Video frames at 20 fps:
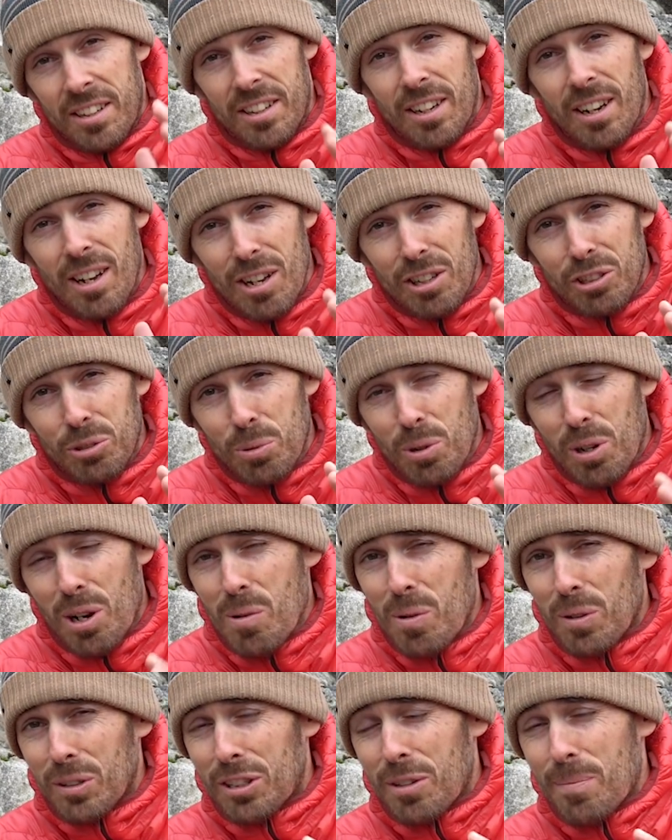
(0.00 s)
The last one
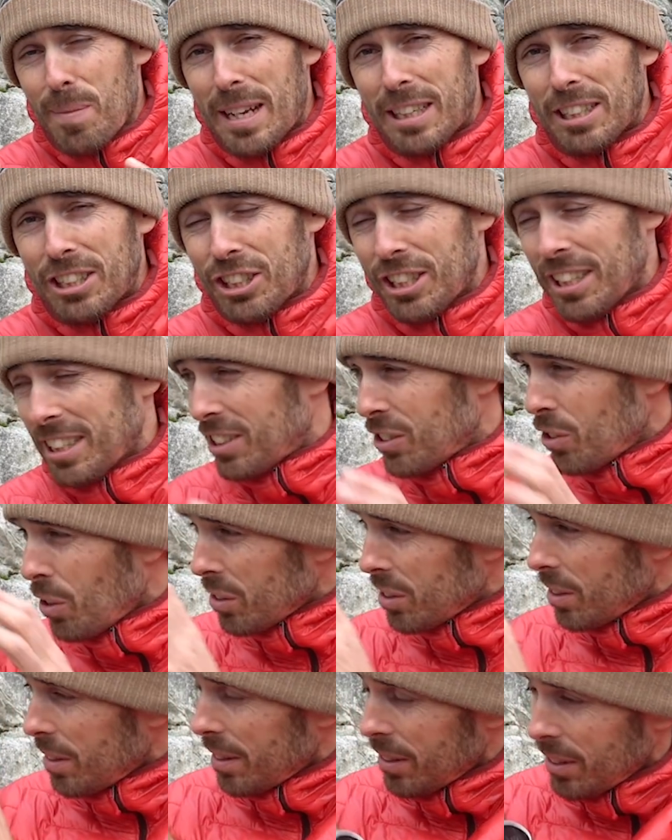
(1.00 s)
I want to mention, it's
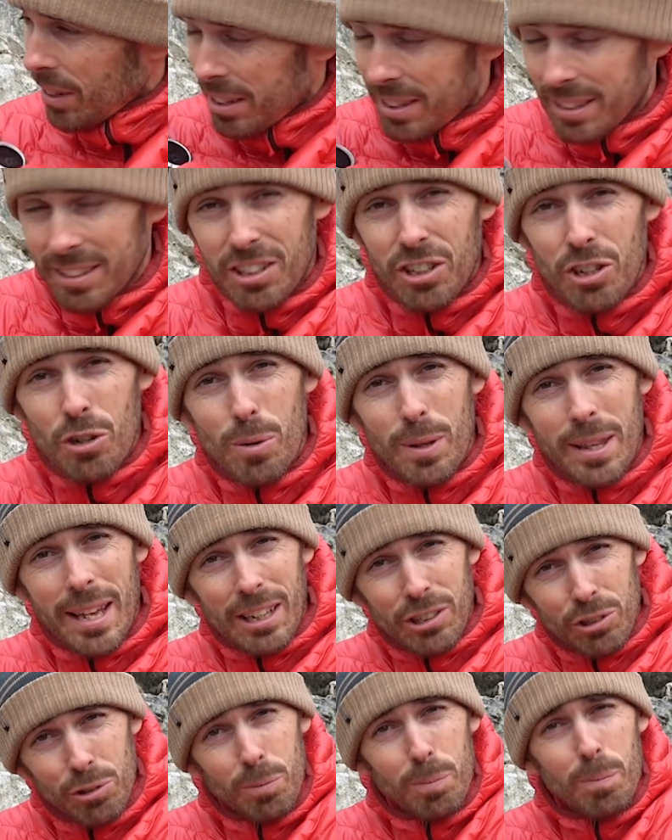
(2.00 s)
nothing to do with the
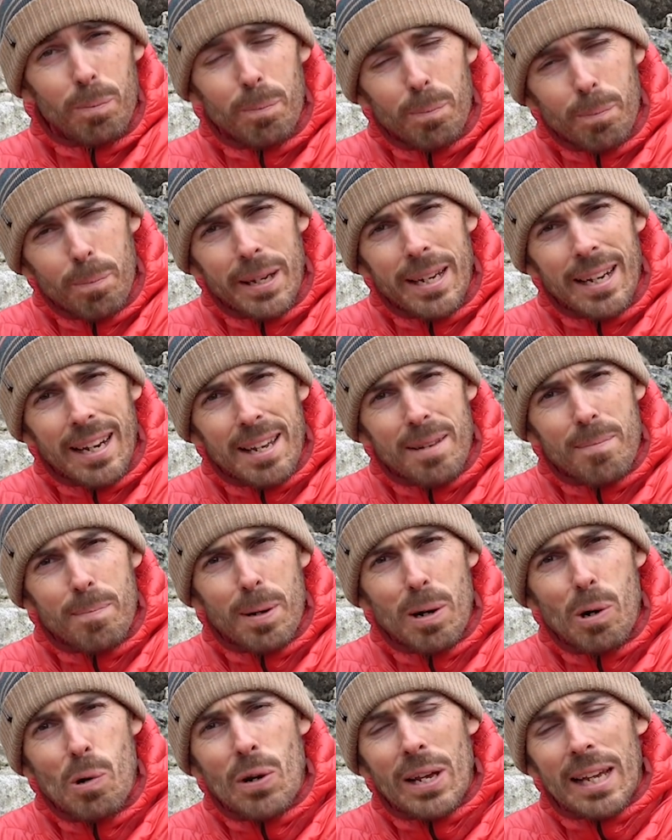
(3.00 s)
actual belay
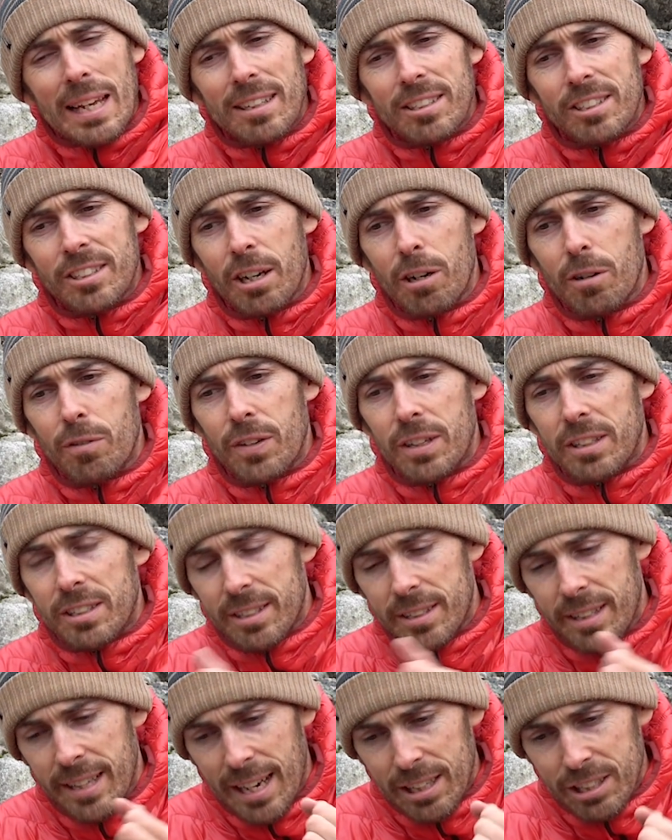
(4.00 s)
building itself,
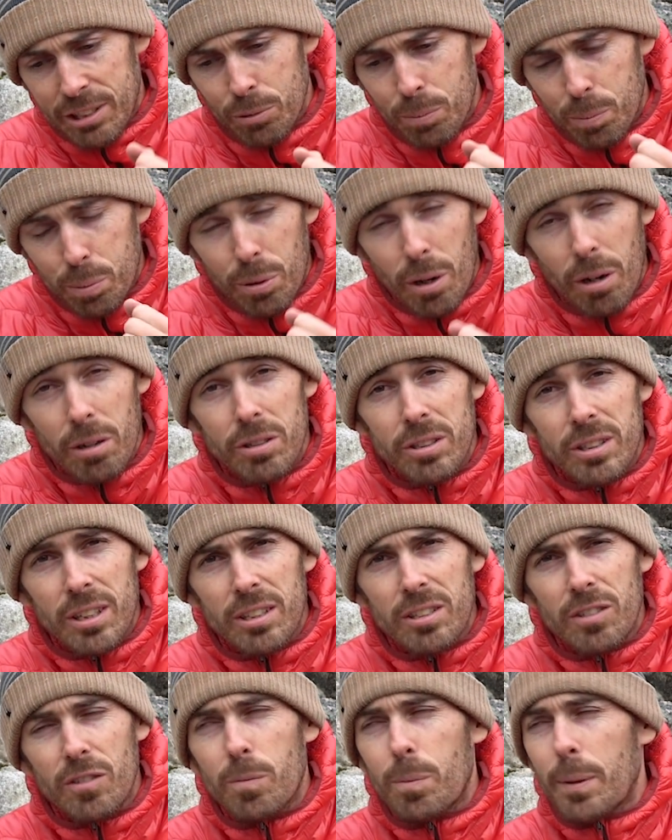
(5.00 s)
it's the actual
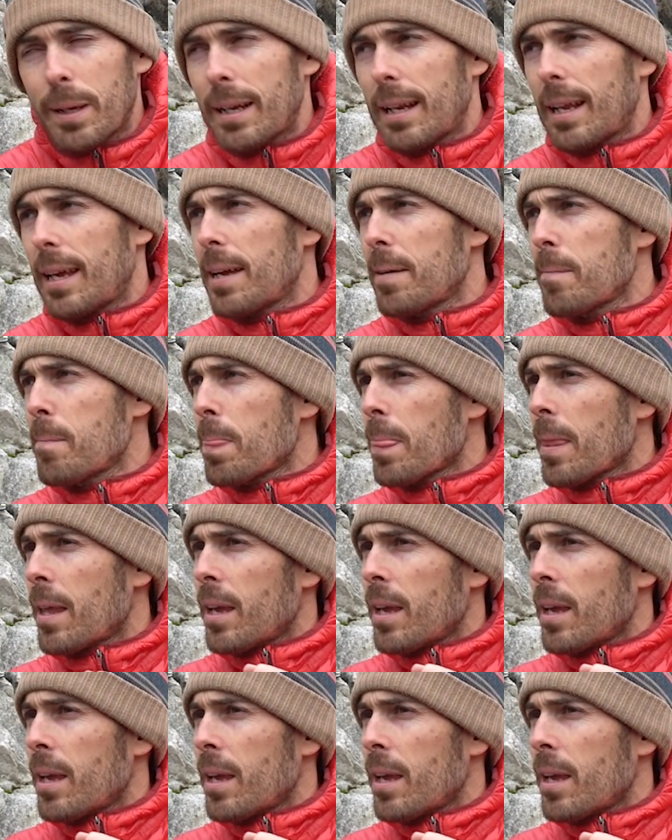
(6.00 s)
process of belaying.